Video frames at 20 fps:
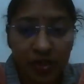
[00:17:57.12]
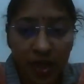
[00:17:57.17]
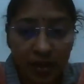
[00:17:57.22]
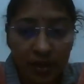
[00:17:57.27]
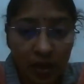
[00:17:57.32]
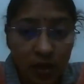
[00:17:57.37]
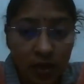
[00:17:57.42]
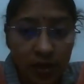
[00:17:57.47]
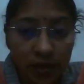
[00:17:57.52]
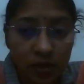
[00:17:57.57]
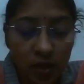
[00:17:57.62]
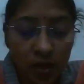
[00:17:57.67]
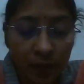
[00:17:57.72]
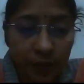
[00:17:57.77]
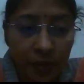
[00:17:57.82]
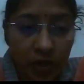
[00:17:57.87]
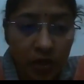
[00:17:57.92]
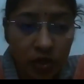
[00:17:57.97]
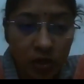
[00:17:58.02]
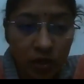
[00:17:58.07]
a vaginal
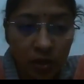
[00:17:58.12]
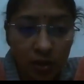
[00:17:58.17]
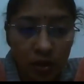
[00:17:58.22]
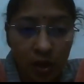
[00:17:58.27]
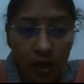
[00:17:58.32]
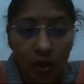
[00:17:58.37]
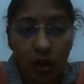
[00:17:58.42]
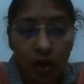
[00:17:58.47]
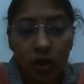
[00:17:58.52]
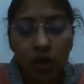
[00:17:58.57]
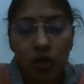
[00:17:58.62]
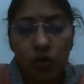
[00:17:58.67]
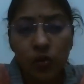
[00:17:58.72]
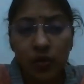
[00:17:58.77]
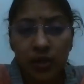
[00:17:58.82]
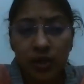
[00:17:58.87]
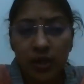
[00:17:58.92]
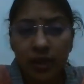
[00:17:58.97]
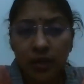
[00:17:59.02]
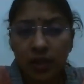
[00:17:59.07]
examination,
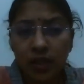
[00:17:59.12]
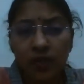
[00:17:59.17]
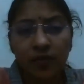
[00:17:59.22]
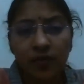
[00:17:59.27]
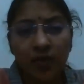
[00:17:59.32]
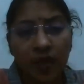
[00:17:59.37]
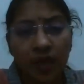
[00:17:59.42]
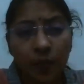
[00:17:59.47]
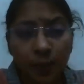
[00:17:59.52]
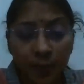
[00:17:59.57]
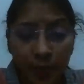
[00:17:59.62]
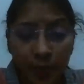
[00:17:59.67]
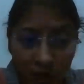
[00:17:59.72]
usually it is very